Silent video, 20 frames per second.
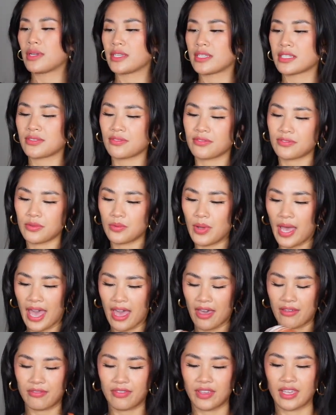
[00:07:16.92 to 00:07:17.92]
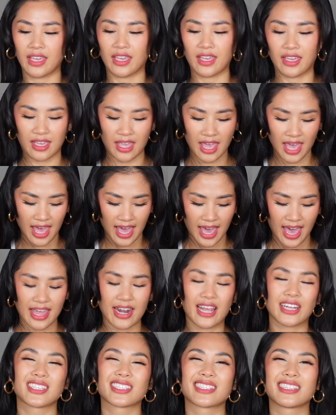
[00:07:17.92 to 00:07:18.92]
It doesn't feel heavy, and
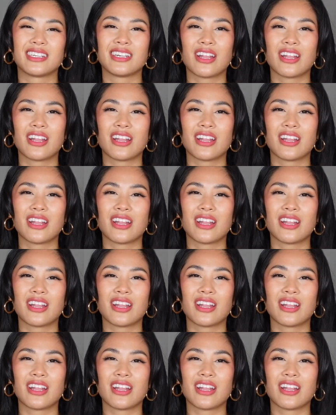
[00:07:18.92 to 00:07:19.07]
I just